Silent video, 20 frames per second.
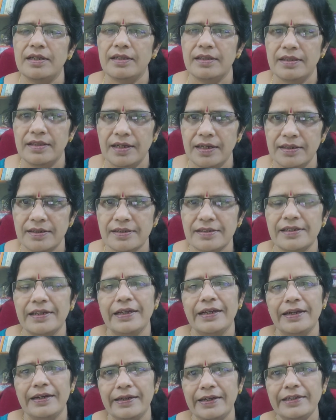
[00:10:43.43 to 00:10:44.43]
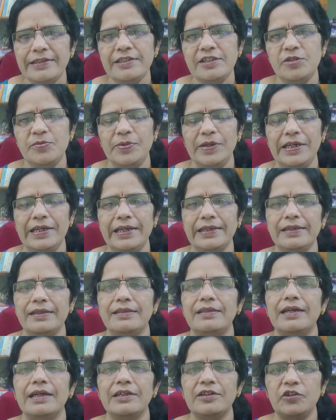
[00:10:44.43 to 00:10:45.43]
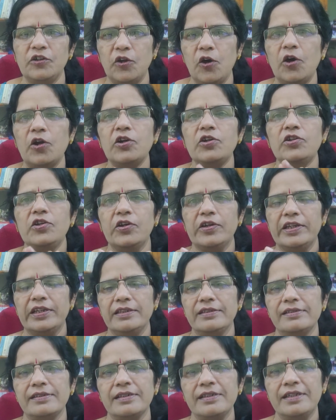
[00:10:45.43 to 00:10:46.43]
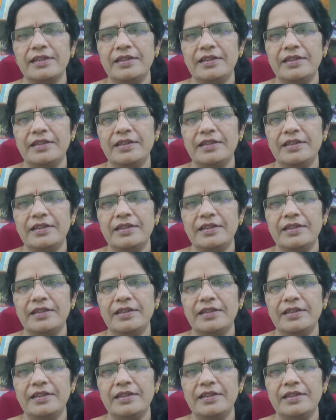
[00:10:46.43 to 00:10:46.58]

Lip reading: Thus, let's be like that tortoise.